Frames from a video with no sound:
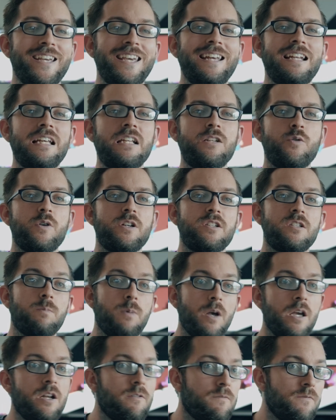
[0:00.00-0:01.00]
to get into
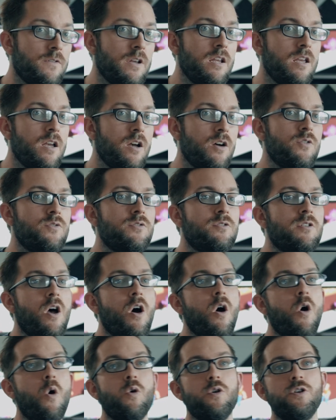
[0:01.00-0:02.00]
explainer videos
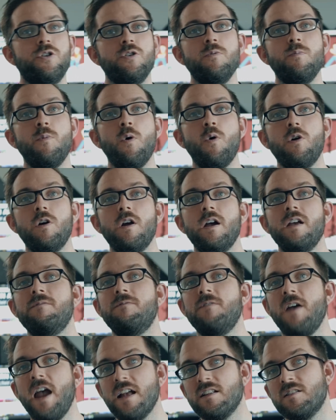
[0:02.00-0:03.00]
or do more
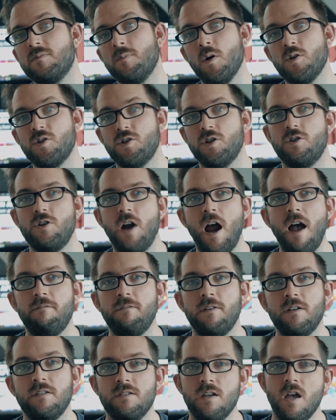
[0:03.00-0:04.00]
advanced motion
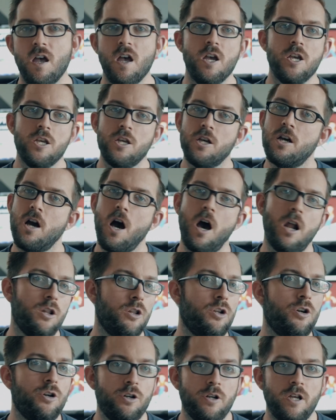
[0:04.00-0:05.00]
graphics, you got
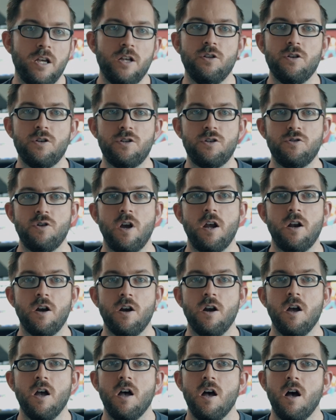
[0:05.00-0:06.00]
to learn
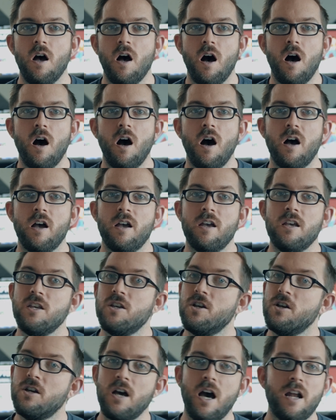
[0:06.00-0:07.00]
Illustrator.
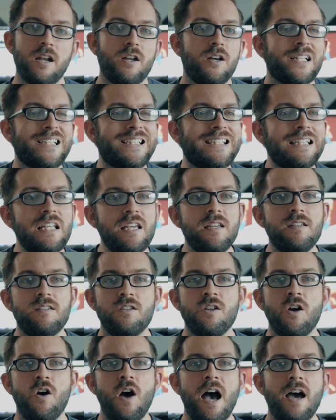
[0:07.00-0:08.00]
You got to at
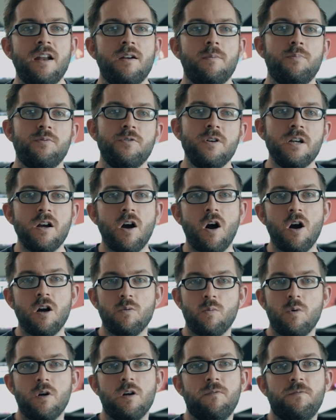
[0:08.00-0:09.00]
least know how to bring
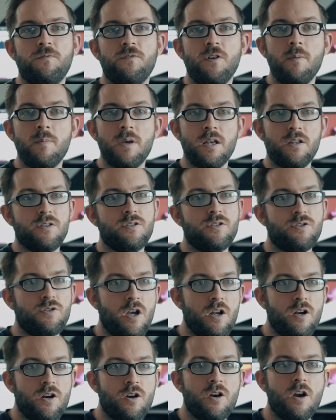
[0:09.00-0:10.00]
artwork from
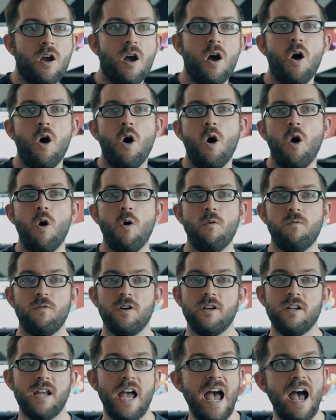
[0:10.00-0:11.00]
Illustrator
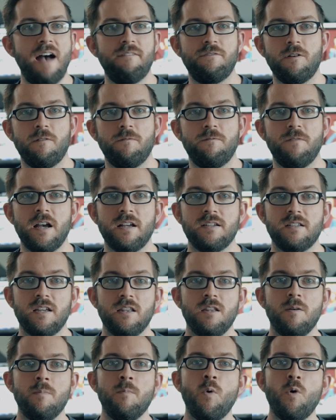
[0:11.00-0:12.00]
over into After Effects.
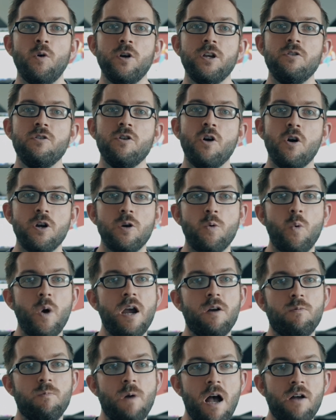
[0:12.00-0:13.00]
And the more you know your
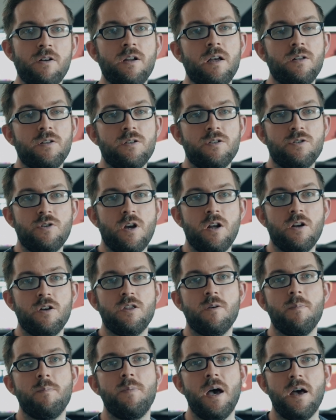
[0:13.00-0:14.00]
way around Illustrator,
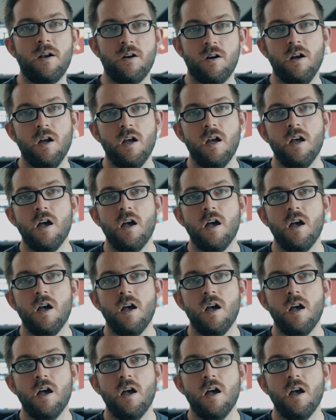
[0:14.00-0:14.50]
the better.